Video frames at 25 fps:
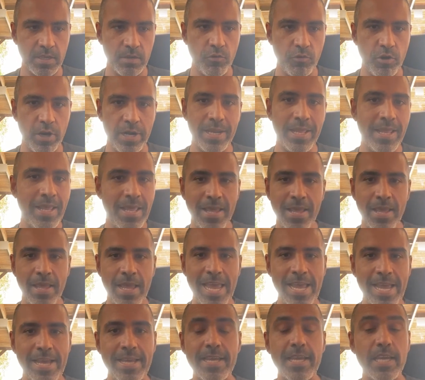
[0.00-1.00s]
right?
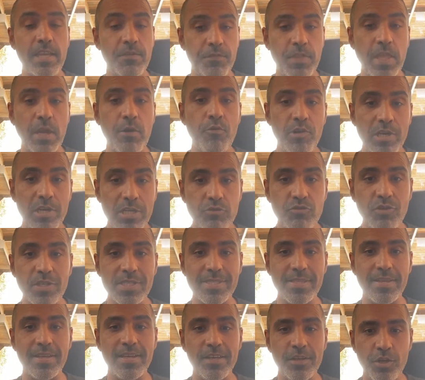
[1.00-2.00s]
Heck, if they were
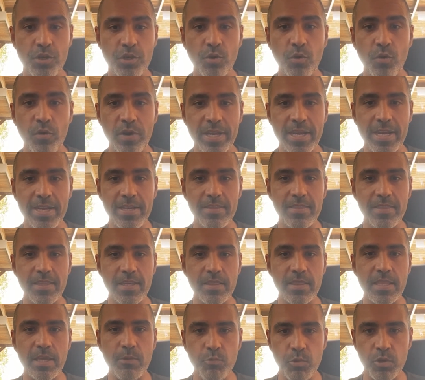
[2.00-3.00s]
interested in curing
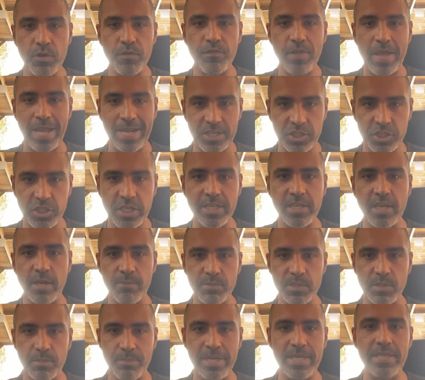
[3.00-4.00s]
anything, they would have actually come
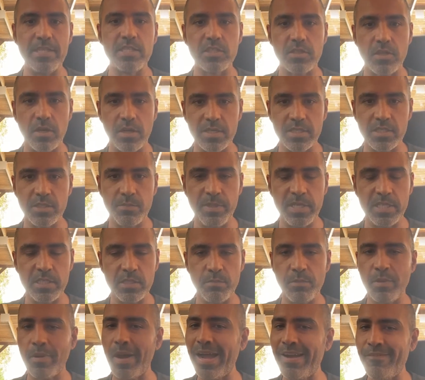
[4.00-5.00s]
to me and started speaking to
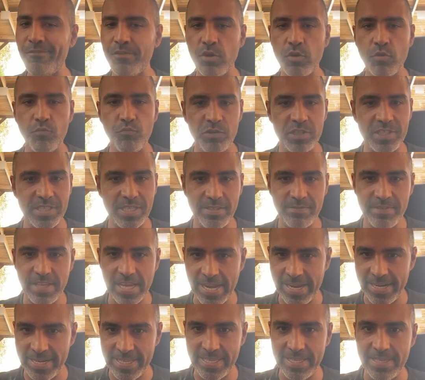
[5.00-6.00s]
me. I haven't received
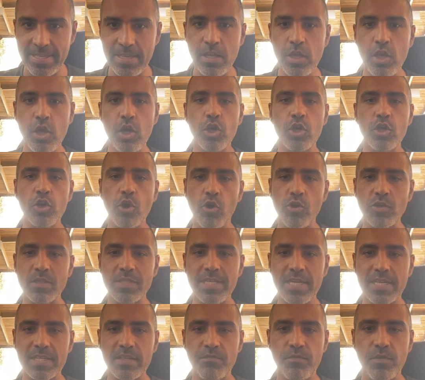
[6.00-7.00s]
any
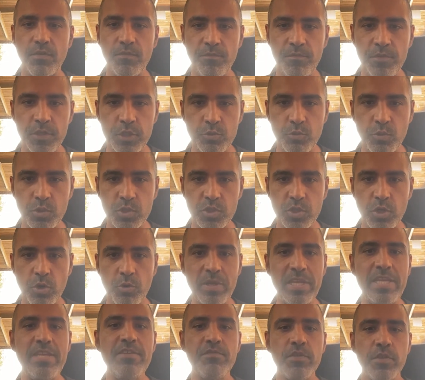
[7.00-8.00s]
contact from Visual Snow,
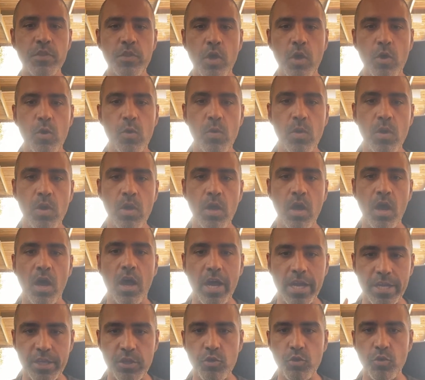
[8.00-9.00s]
even though
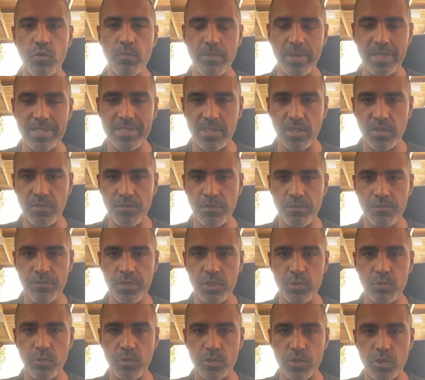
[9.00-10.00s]
I cured myself of
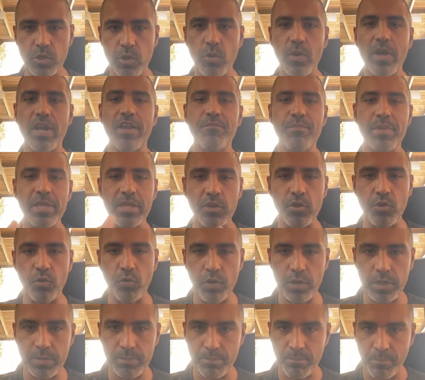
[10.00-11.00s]
Visual Snow, and I've been
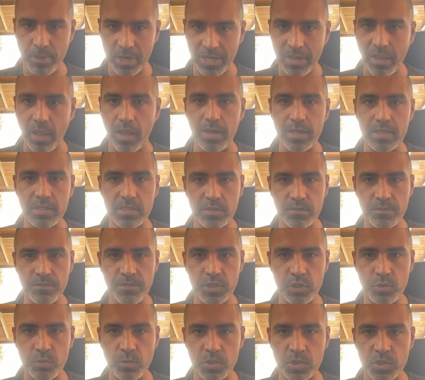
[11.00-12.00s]
curing my clients of
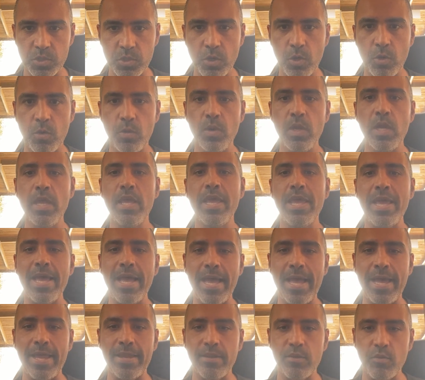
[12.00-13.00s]
Visual Snow
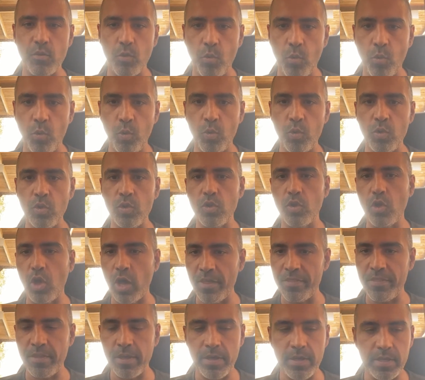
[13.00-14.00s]
and all
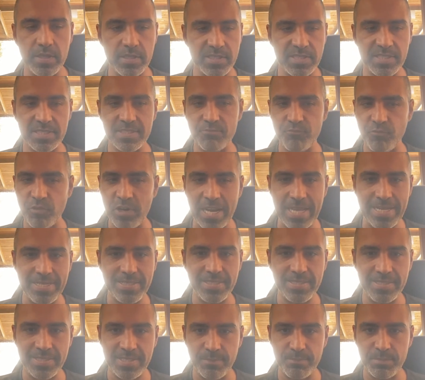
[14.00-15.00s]
other
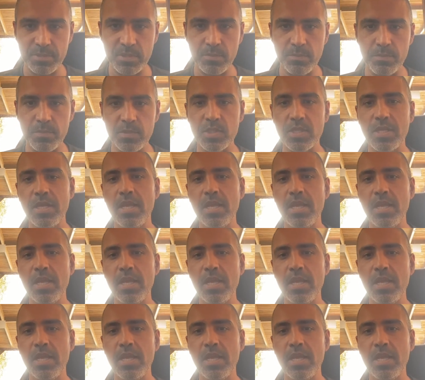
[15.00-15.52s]
related symptoms,